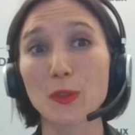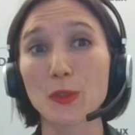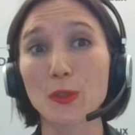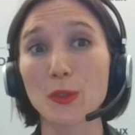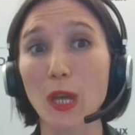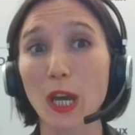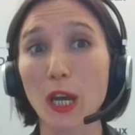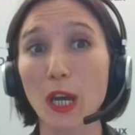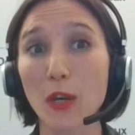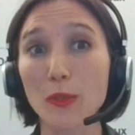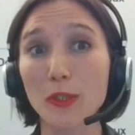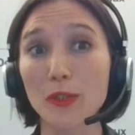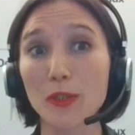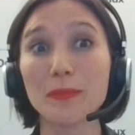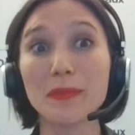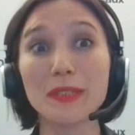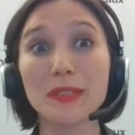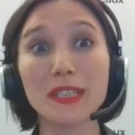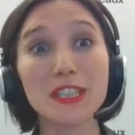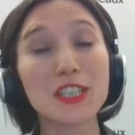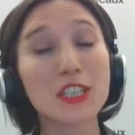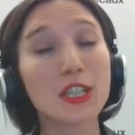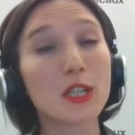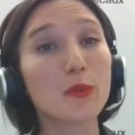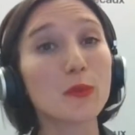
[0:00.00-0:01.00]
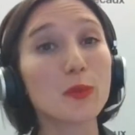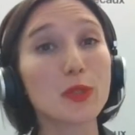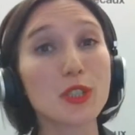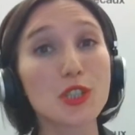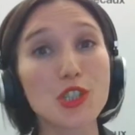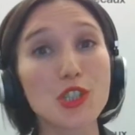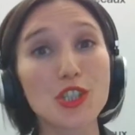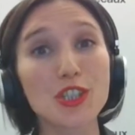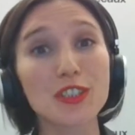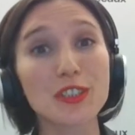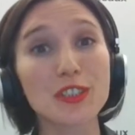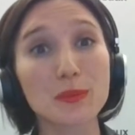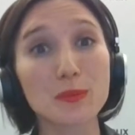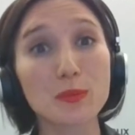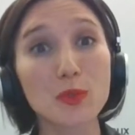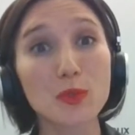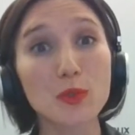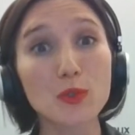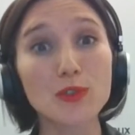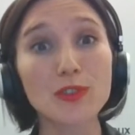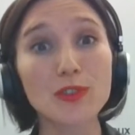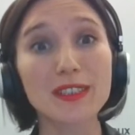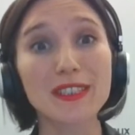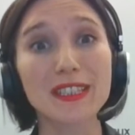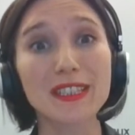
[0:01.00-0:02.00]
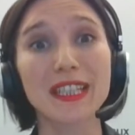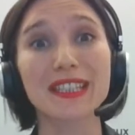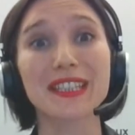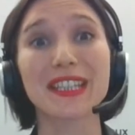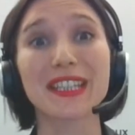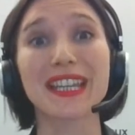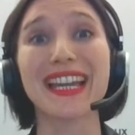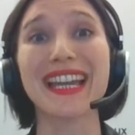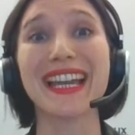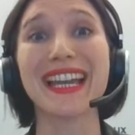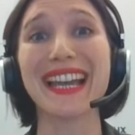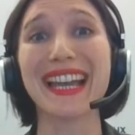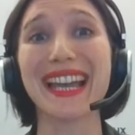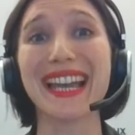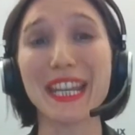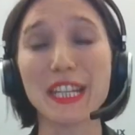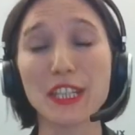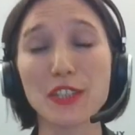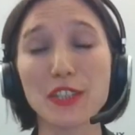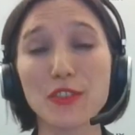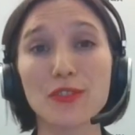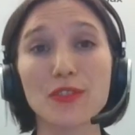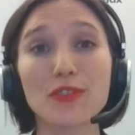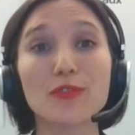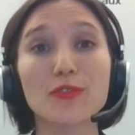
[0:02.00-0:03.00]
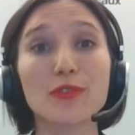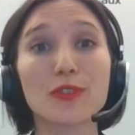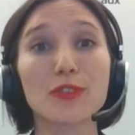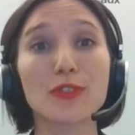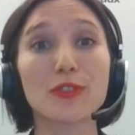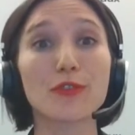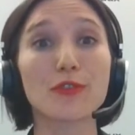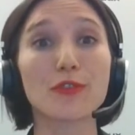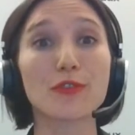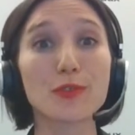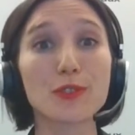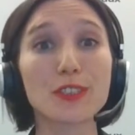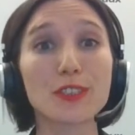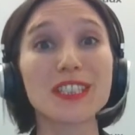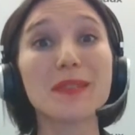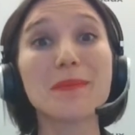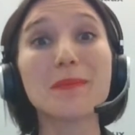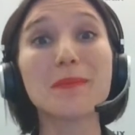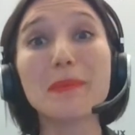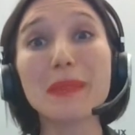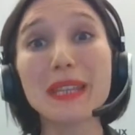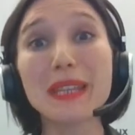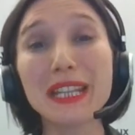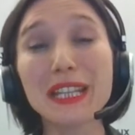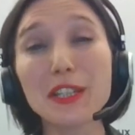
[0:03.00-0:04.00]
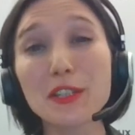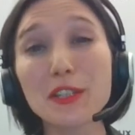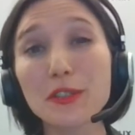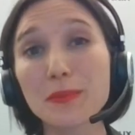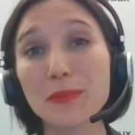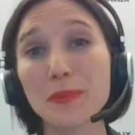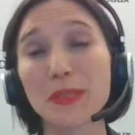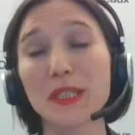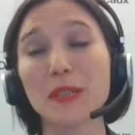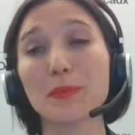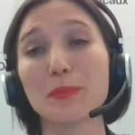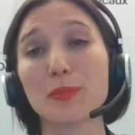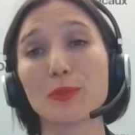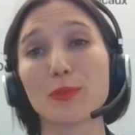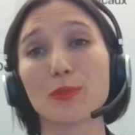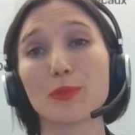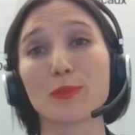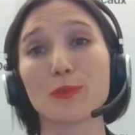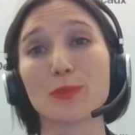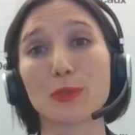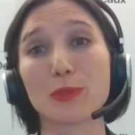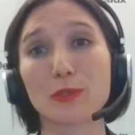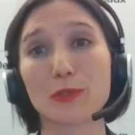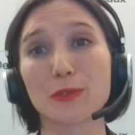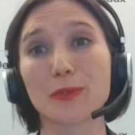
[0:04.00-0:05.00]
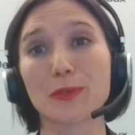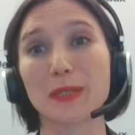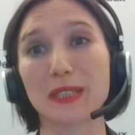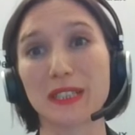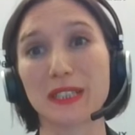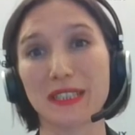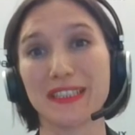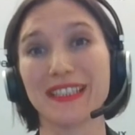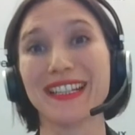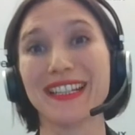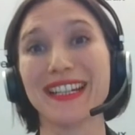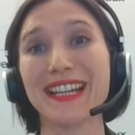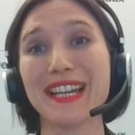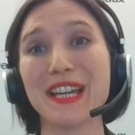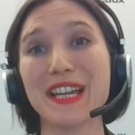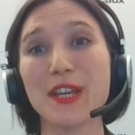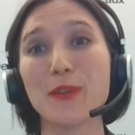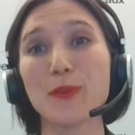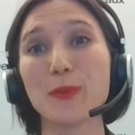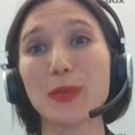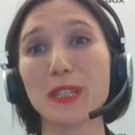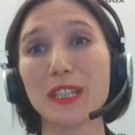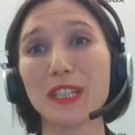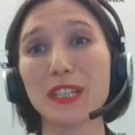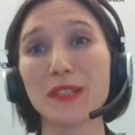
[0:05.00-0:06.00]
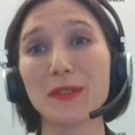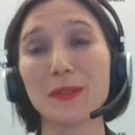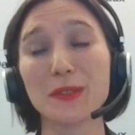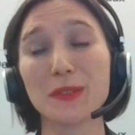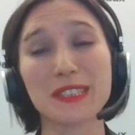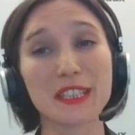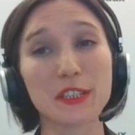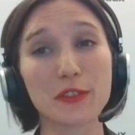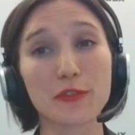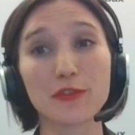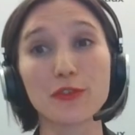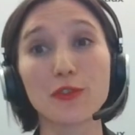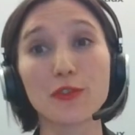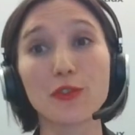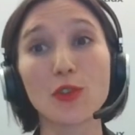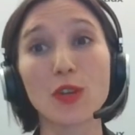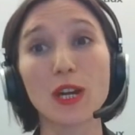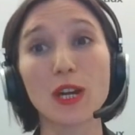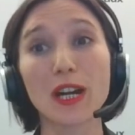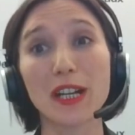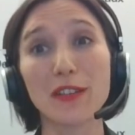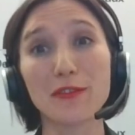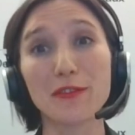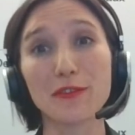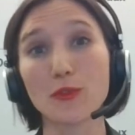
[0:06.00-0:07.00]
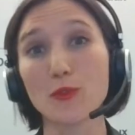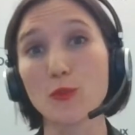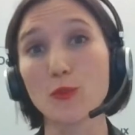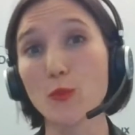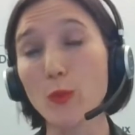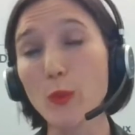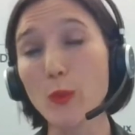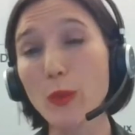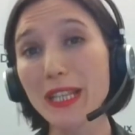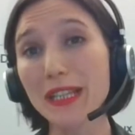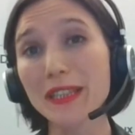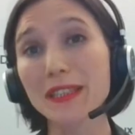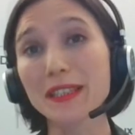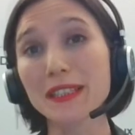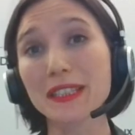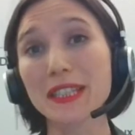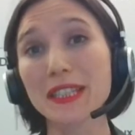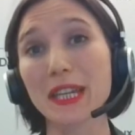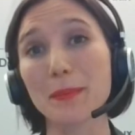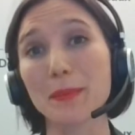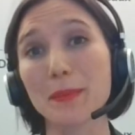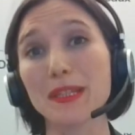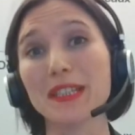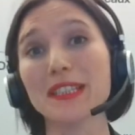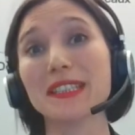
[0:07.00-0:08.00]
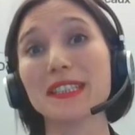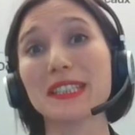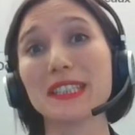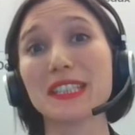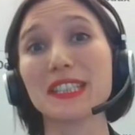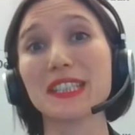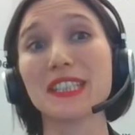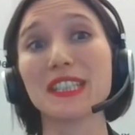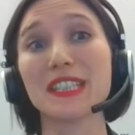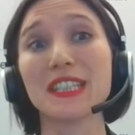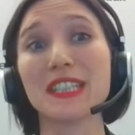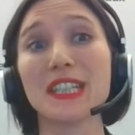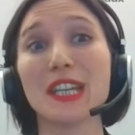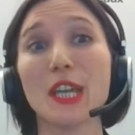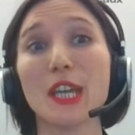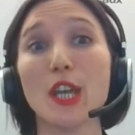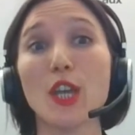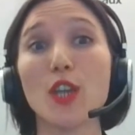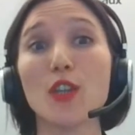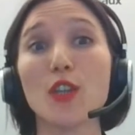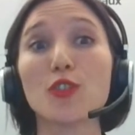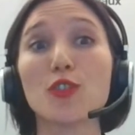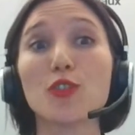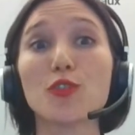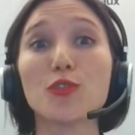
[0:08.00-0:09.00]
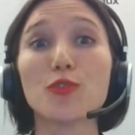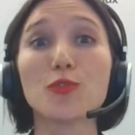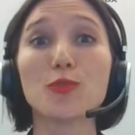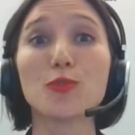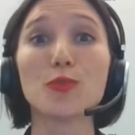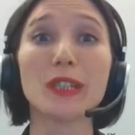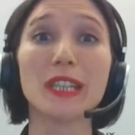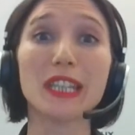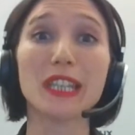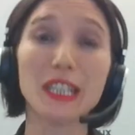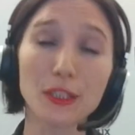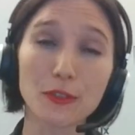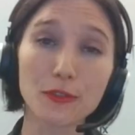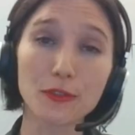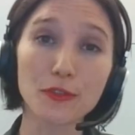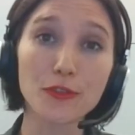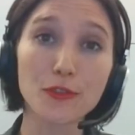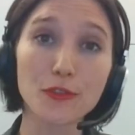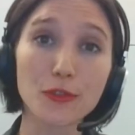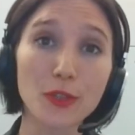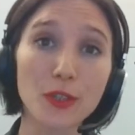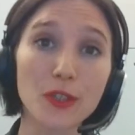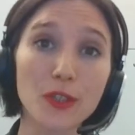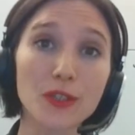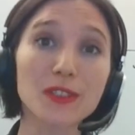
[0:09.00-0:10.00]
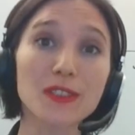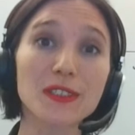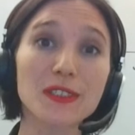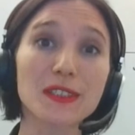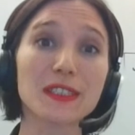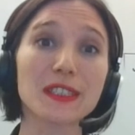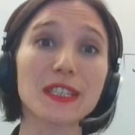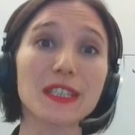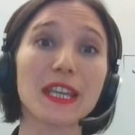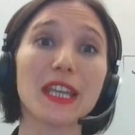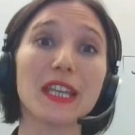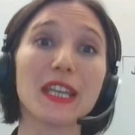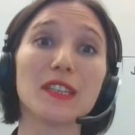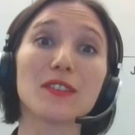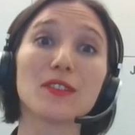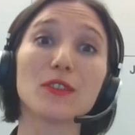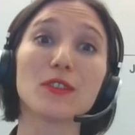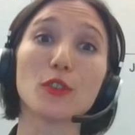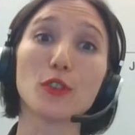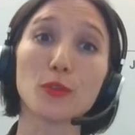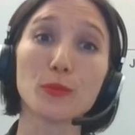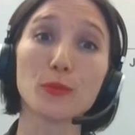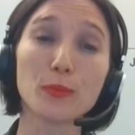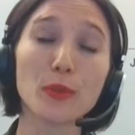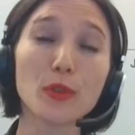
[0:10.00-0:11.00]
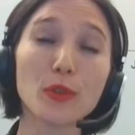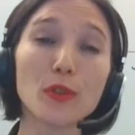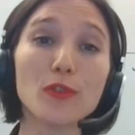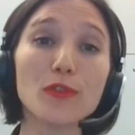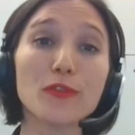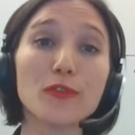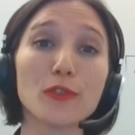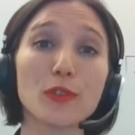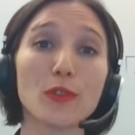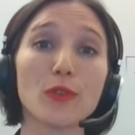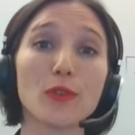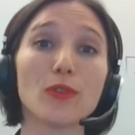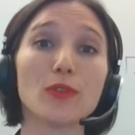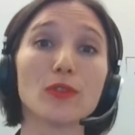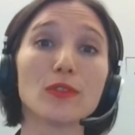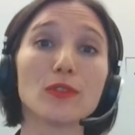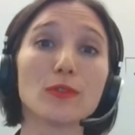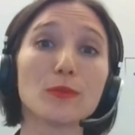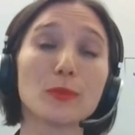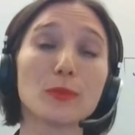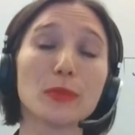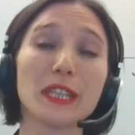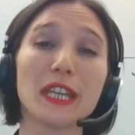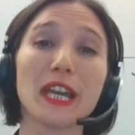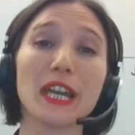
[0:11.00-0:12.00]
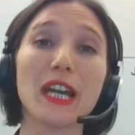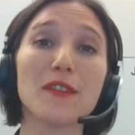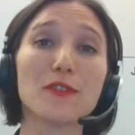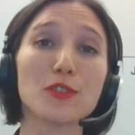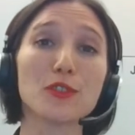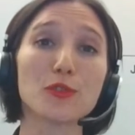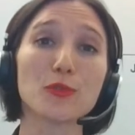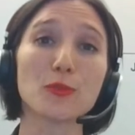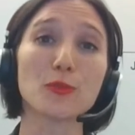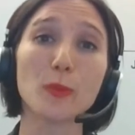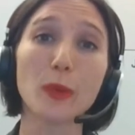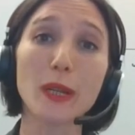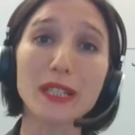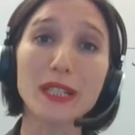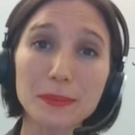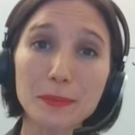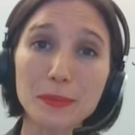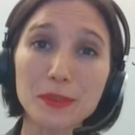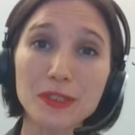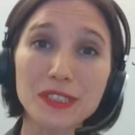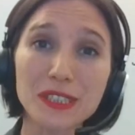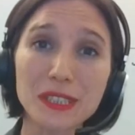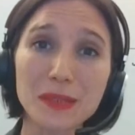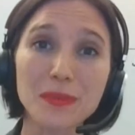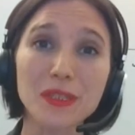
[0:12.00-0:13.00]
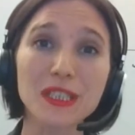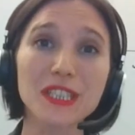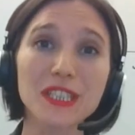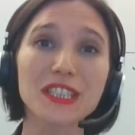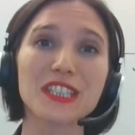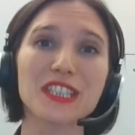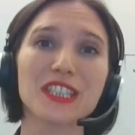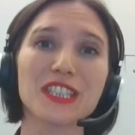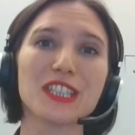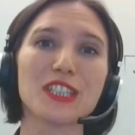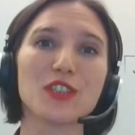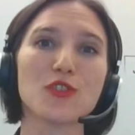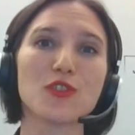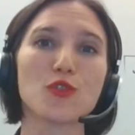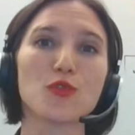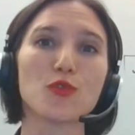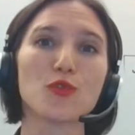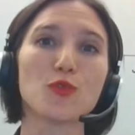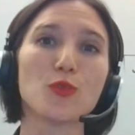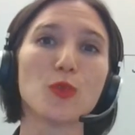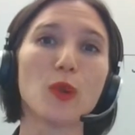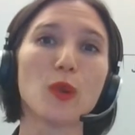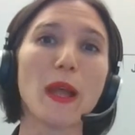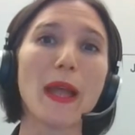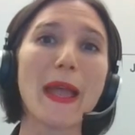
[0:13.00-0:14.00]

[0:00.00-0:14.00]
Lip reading: our media reaches more than 840 million people worldwide. We therefore have a real capacity to influence, and above all, we have the responsibility to